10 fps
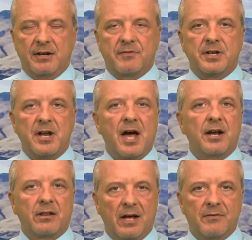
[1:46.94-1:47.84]
of the
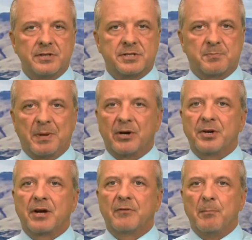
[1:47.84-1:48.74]
9-11
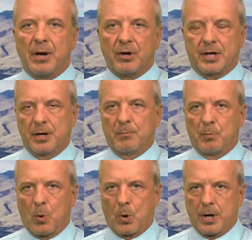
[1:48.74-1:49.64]
Spirit of America
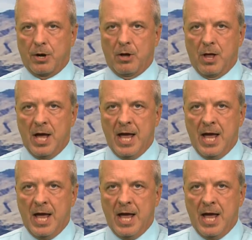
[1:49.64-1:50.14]
Memorial.